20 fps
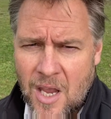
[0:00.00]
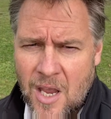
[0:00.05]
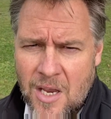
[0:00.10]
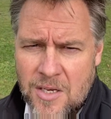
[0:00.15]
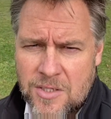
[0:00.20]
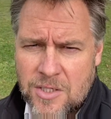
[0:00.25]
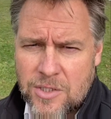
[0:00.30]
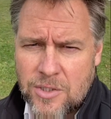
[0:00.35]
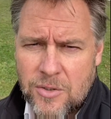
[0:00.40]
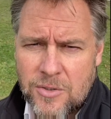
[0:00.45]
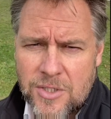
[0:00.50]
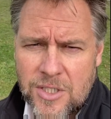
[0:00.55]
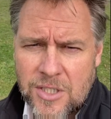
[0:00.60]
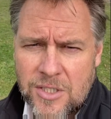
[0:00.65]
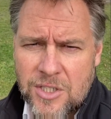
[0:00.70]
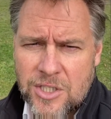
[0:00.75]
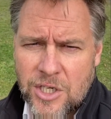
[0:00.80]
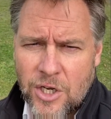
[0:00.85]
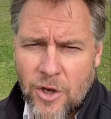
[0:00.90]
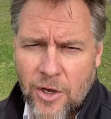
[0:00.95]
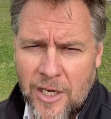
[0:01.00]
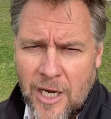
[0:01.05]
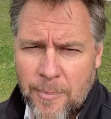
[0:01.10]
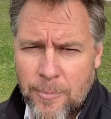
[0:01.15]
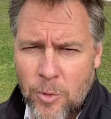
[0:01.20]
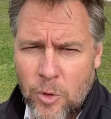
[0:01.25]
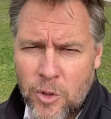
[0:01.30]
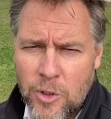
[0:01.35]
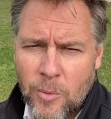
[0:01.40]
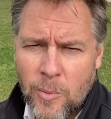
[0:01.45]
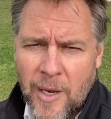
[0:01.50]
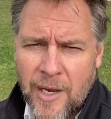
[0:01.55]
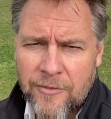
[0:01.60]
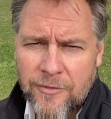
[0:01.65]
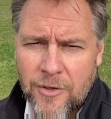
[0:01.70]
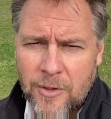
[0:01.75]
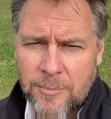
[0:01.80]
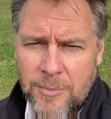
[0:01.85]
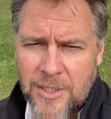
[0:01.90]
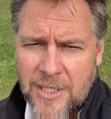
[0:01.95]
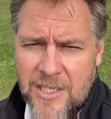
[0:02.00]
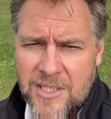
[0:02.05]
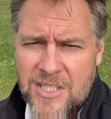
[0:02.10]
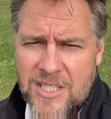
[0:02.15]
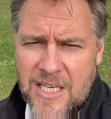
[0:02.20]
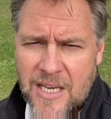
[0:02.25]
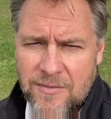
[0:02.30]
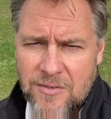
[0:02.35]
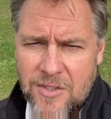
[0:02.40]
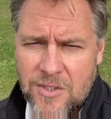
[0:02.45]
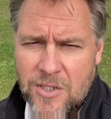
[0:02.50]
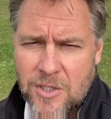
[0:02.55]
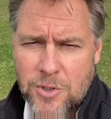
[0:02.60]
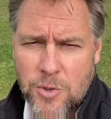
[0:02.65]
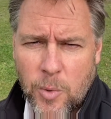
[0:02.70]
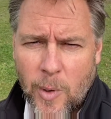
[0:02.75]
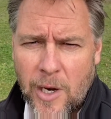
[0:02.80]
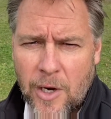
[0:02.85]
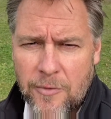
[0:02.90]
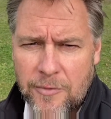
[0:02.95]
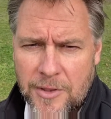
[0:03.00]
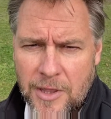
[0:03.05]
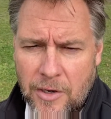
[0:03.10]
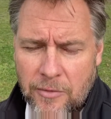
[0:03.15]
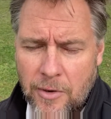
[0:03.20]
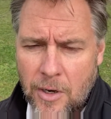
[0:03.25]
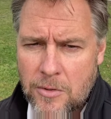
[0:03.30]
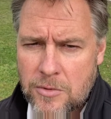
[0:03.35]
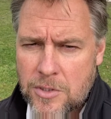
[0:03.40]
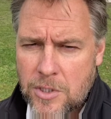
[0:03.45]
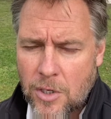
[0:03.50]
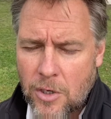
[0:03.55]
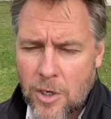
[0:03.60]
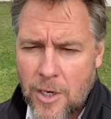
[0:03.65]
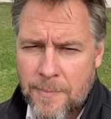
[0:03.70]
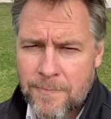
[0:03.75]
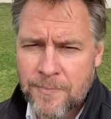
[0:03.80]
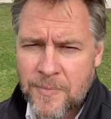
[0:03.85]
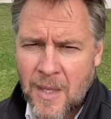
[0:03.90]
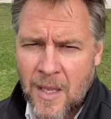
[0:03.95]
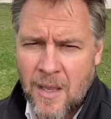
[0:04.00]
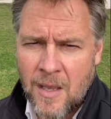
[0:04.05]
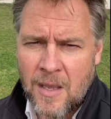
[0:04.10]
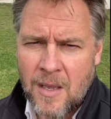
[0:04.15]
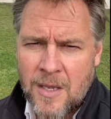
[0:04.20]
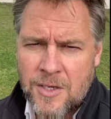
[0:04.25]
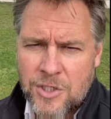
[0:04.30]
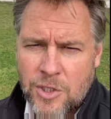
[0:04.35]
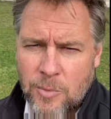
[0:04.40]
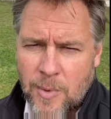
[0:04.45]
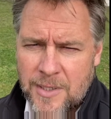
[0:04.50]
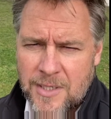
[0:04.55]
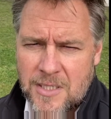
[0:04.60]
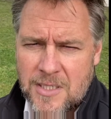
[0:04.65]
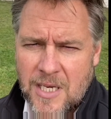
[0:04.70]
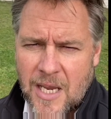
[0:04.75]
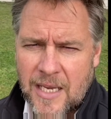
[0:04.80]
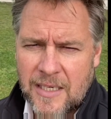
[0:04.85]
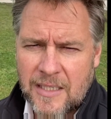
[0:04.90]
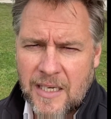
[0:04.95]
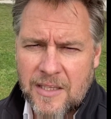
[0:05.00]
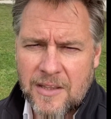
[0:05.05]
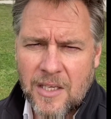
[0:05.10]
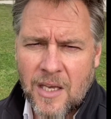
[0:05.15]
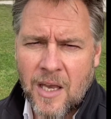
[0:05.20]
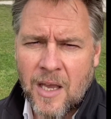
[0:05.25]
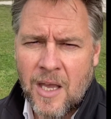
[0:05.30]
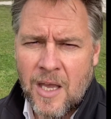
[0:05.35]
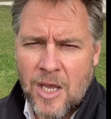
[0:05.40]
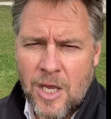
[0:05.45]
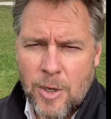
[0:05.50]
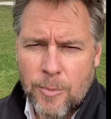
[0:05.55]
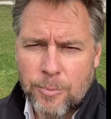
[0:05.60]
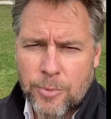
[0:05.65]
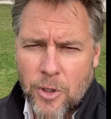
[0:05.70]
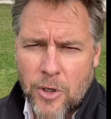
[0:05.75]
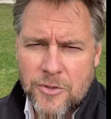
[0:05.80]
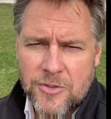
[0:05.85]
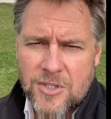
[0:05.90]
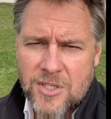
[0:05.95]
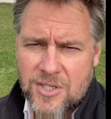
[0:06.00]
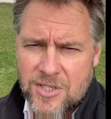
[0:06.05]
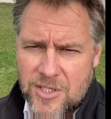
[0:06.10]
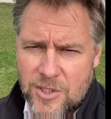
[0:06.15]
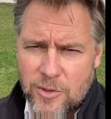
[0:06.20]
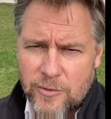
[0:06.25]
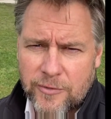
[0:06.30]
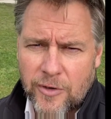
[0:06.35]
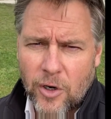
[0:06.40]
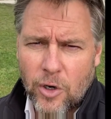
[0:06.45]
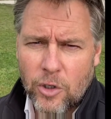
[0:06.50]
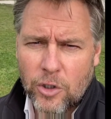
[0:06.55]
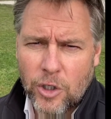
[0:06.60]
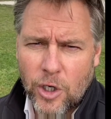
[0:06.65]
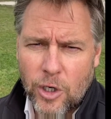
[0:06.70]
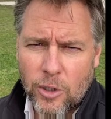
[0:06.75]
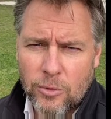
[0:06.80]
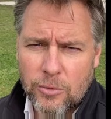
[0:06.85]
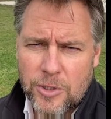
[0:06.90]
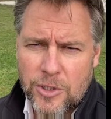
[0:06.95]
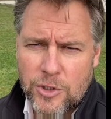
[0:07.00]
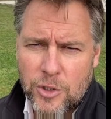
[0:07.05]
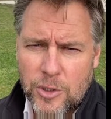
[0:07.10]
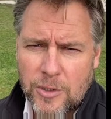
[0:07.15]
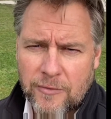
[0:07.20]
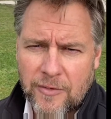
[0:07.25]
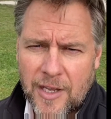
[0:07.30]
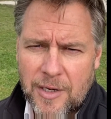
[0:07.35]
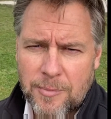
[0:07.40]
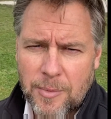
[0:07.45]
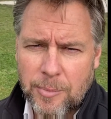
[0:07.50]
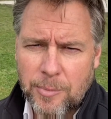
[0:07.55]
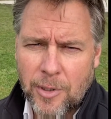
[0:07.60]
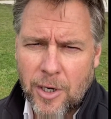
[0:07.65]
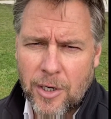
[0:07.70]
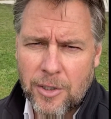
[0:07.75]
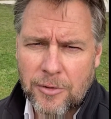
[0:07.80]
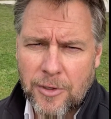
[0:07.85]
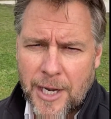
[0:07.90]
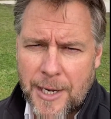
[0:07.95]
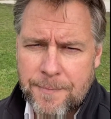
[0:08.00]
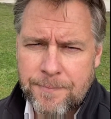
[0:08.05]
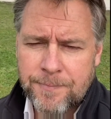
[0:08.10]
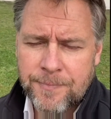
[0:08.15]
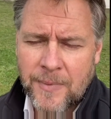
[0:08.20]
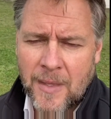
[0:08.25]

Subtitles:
So students can sign up all the way from Year 7 to 12 in their own time to undertake either bronze, silver or gold Duke of Edinburgh program.